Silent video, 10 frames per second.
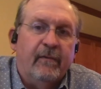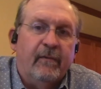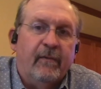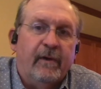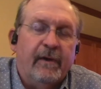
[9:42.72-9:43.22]

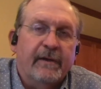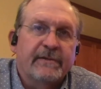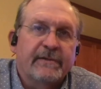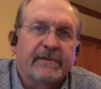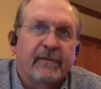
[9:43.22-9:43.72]
want a
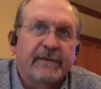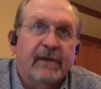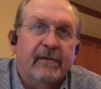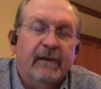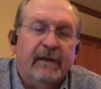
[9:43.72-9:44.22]
surface
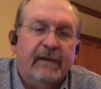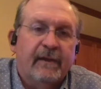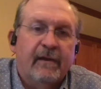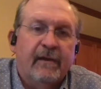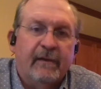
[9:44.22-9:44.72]
underneath the
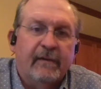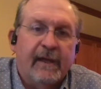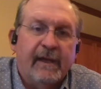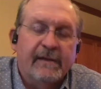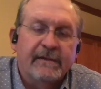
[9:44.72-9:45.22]
coating
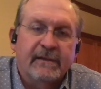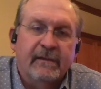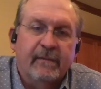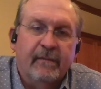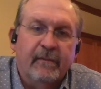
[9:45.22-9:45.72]
that has
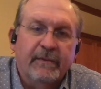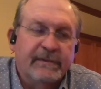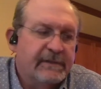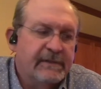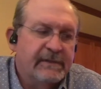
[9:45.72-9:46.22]
some
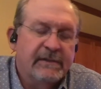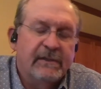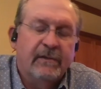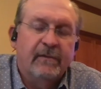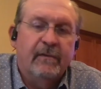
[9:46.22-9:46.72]

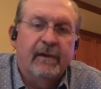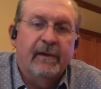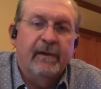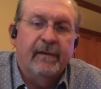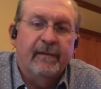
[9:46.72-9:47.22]
resistance
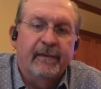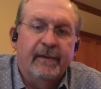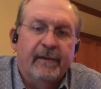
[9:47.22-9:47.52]
to,